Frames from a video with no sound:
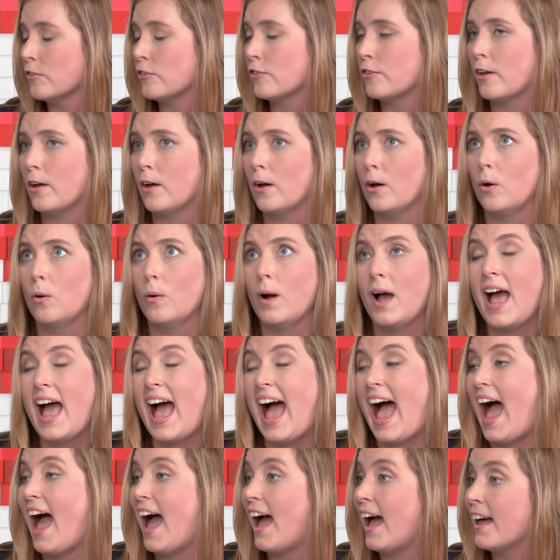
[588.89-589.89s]
So
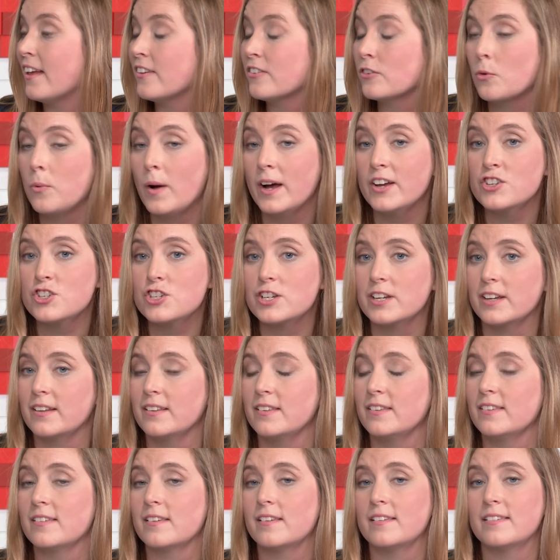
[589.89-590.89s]
ask questions,